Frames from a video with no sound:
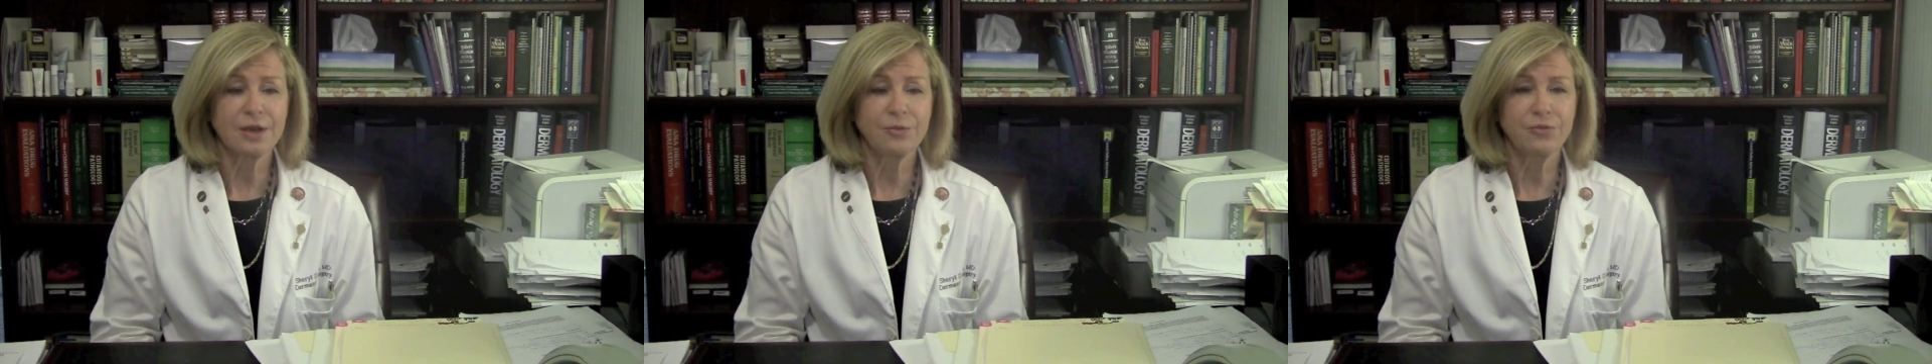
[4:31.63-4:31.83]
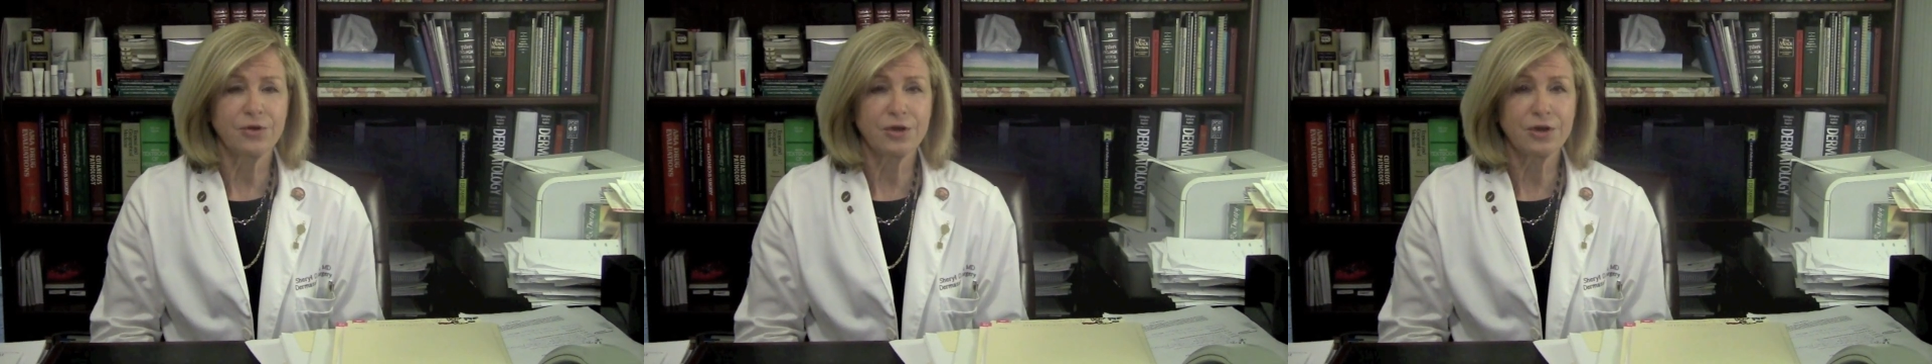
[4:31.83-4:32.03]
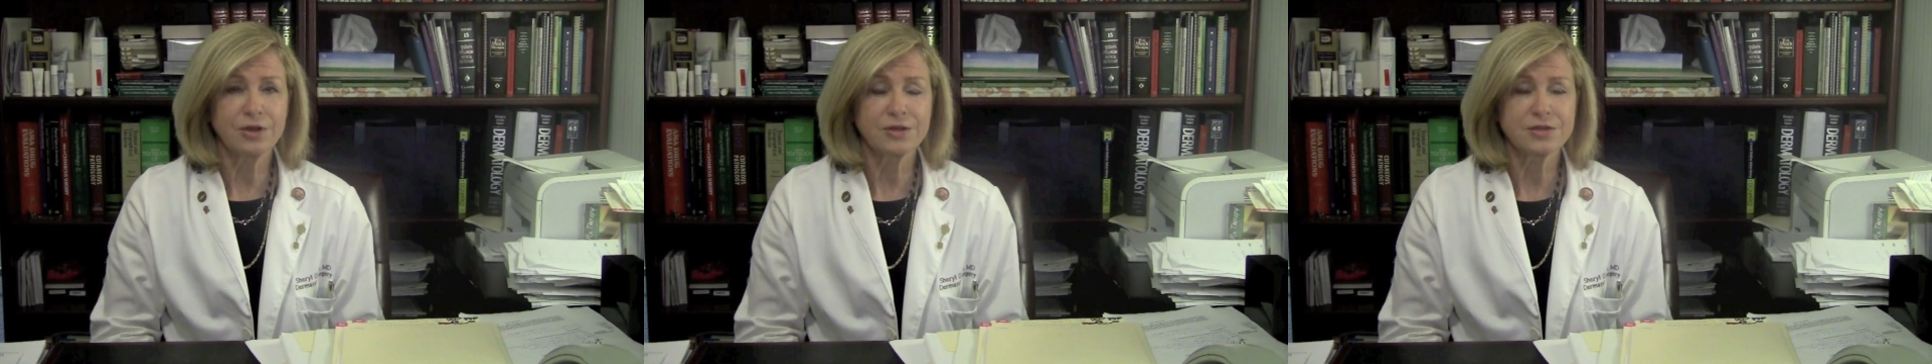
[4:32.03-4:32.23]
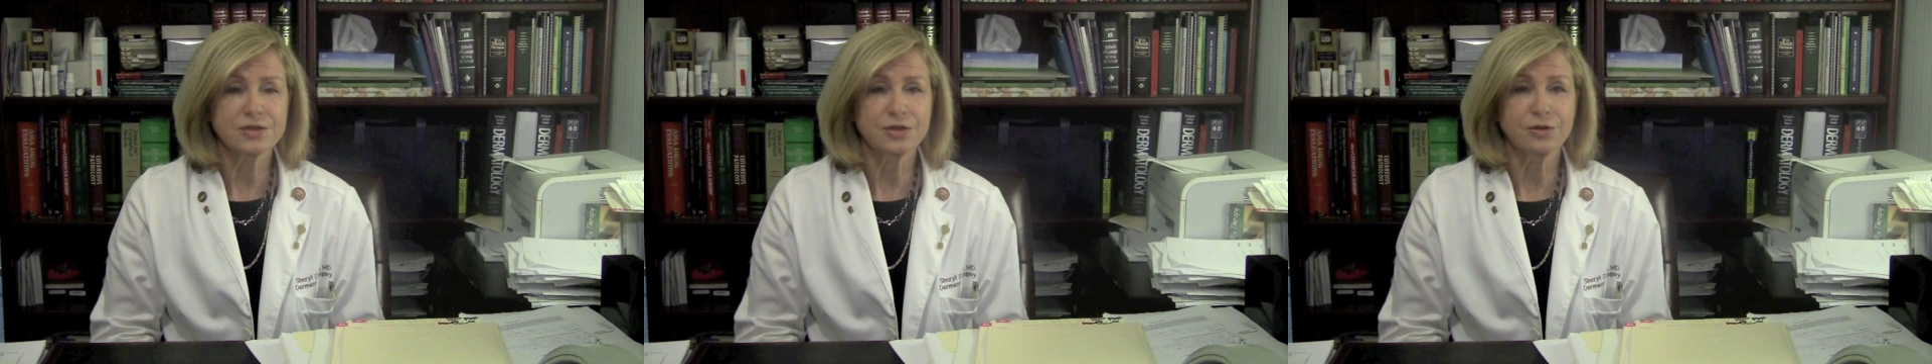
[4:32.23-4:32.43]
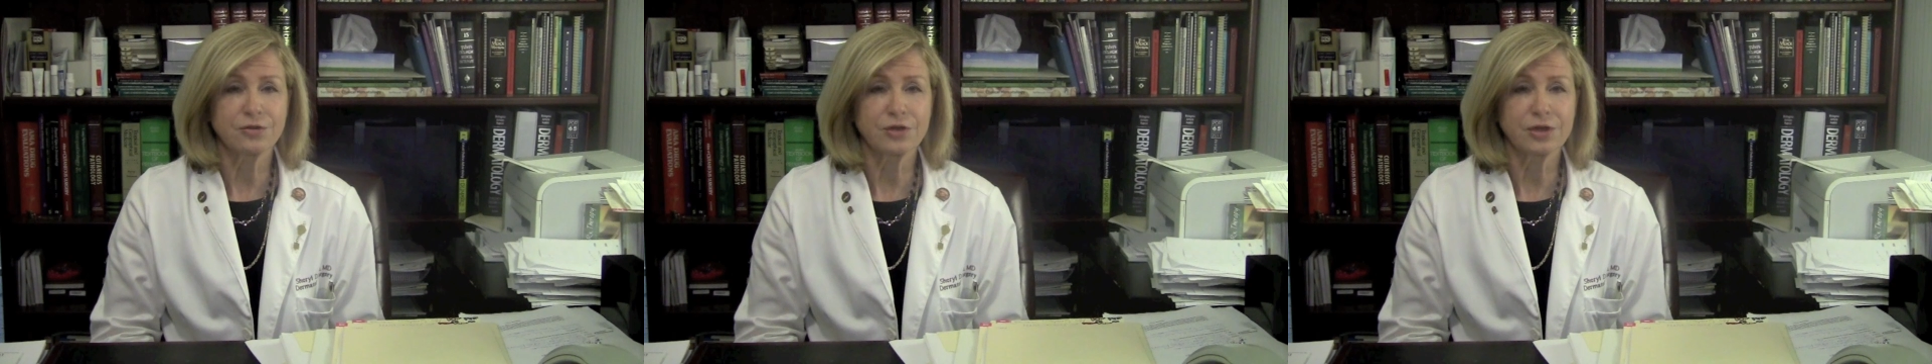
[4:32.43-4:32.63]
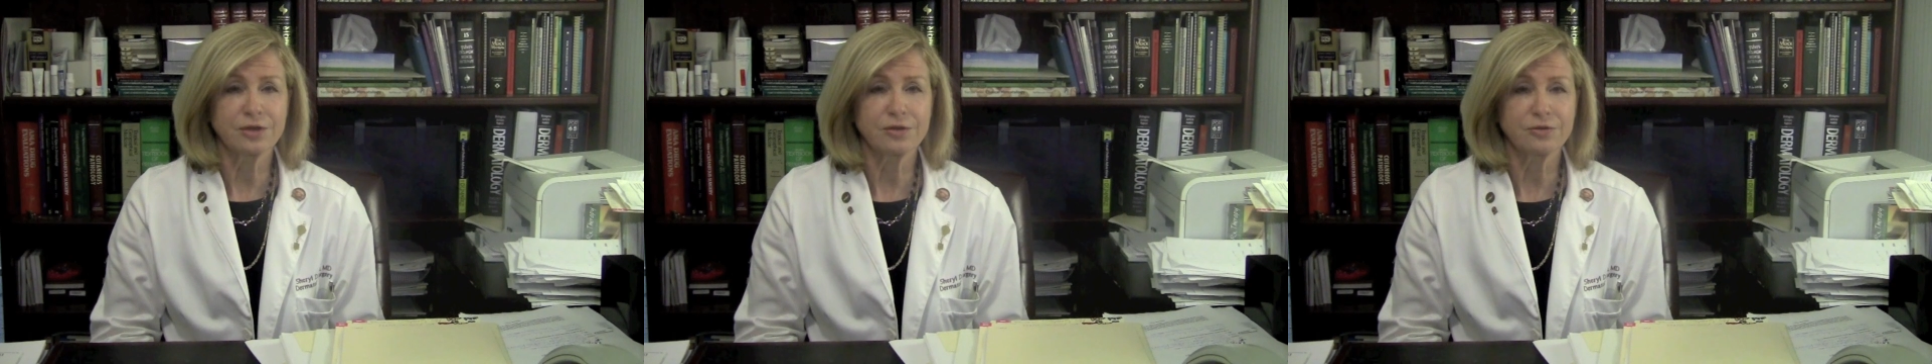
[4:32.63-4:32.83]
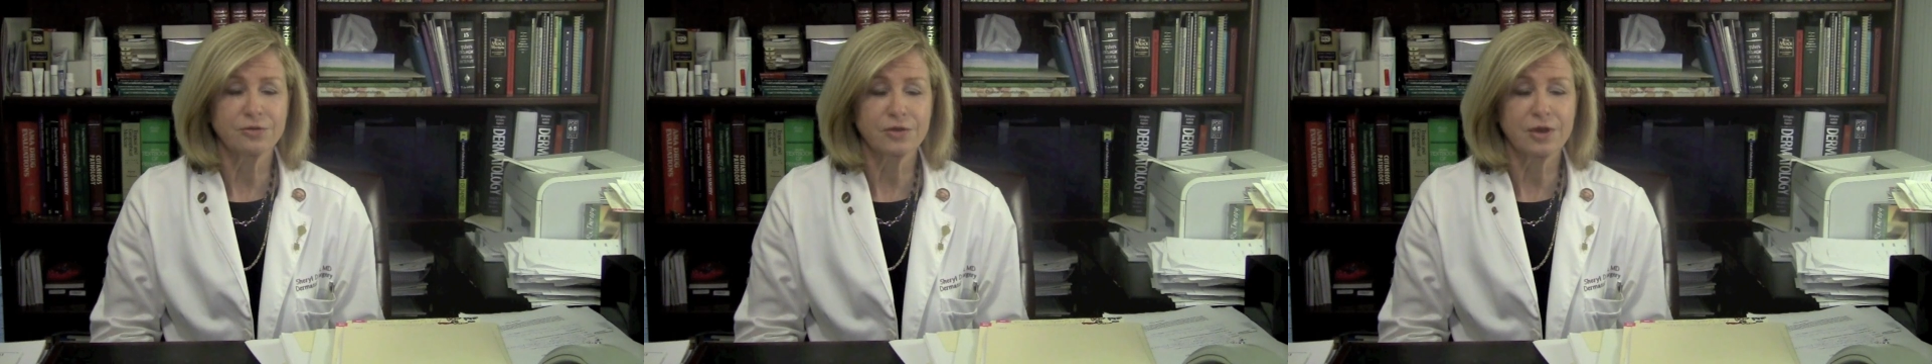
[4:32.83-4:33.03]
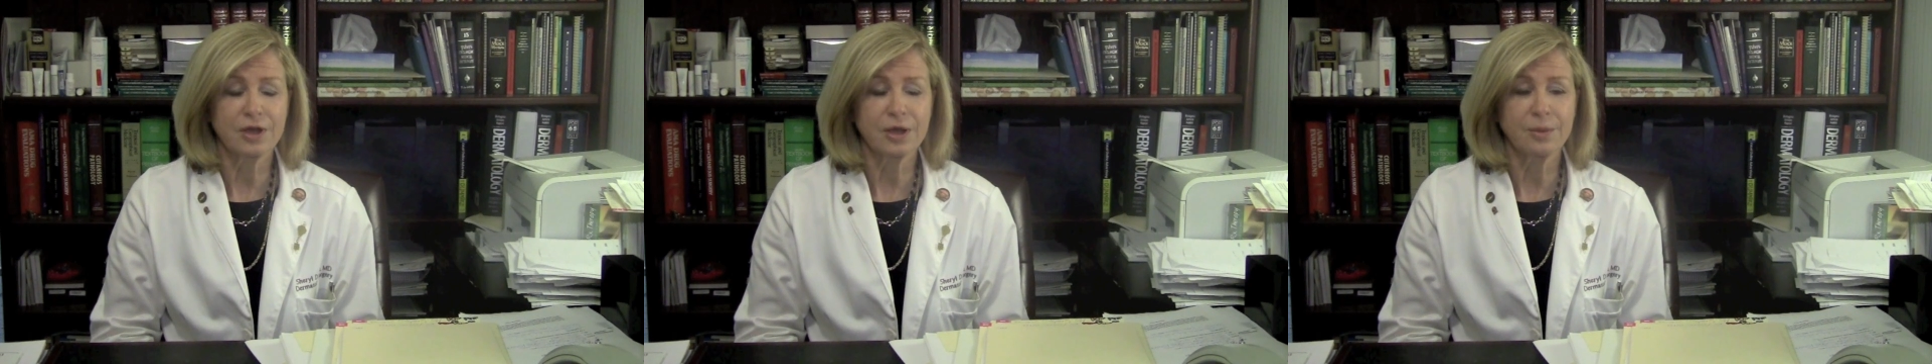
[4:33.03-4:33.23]
I'm very
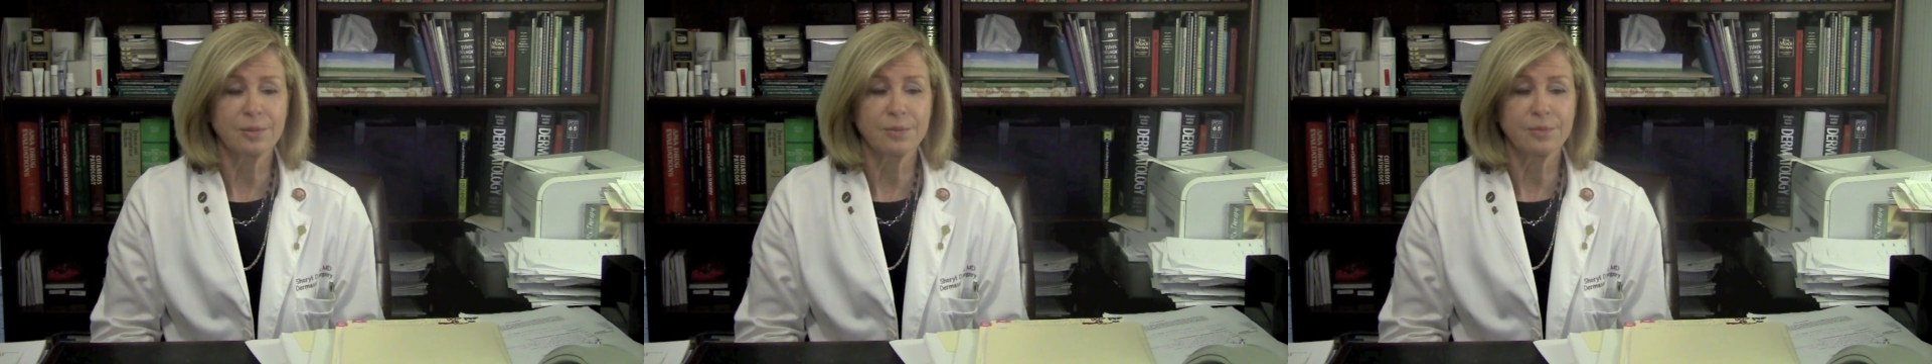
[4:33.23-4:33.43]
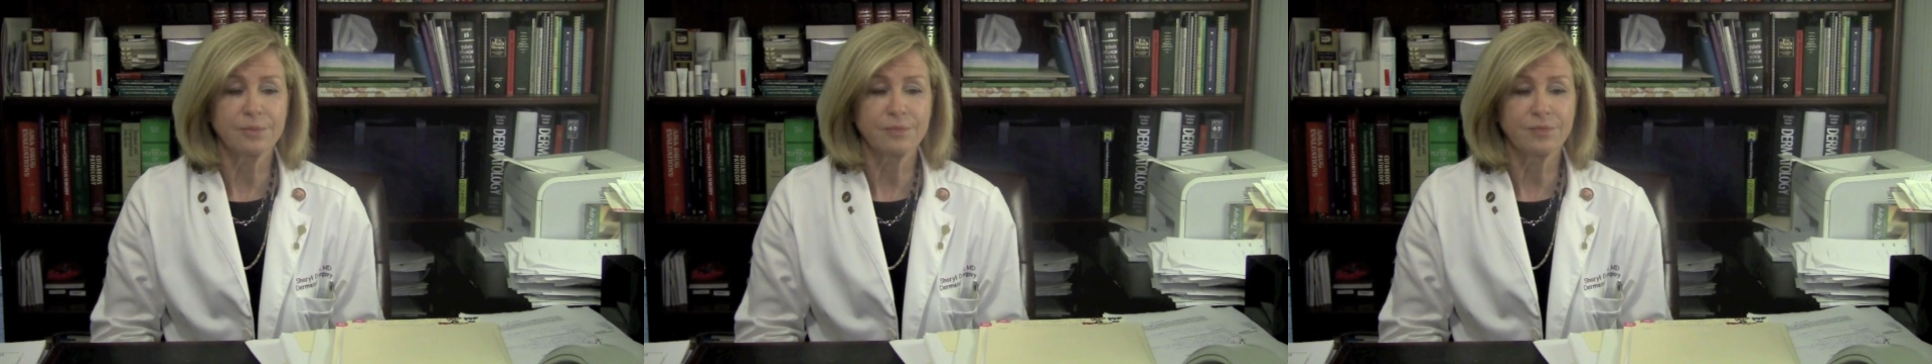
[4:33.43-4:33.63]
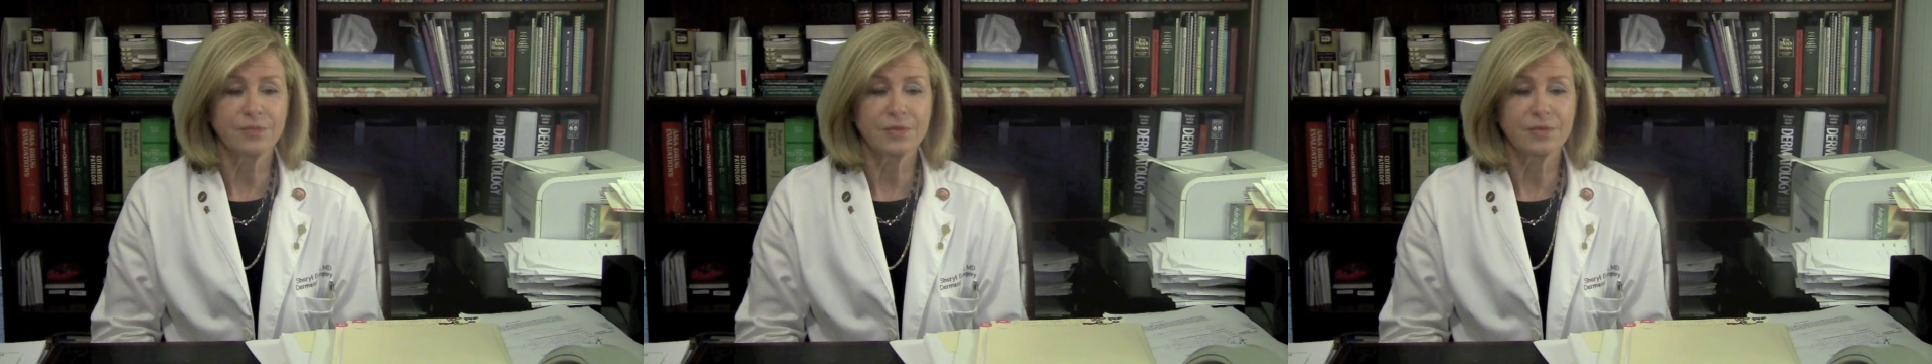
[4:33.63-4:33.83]
conservative. I'm